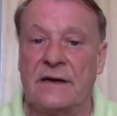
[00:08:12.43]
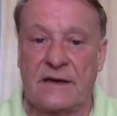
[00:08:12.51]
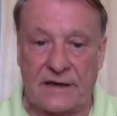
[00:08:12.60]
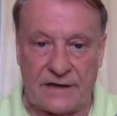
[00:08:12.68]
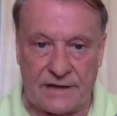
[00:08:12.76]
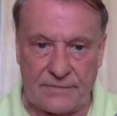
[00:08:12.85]

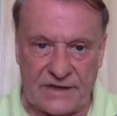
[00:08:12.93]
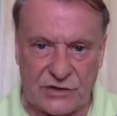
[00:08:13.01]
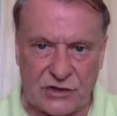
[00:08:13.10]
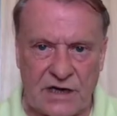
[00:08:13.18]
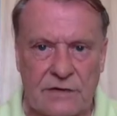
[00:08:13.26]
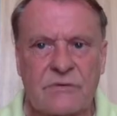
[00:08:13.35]
a
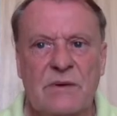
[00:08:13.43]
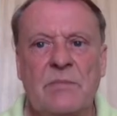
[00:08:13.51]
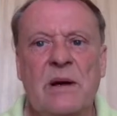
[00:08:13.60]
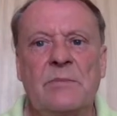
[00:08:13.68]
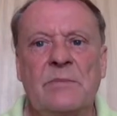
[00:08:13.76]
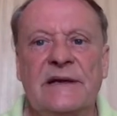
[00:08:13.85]
Czech
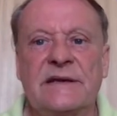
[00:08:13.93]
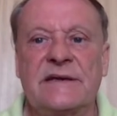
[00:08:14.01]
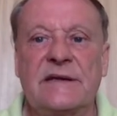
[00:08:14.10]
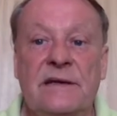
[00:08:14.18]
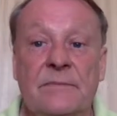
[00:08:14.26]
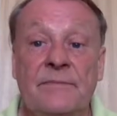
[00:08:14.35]
Republic
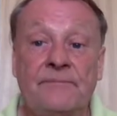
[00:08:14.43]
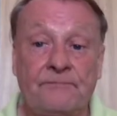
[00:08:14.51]
team.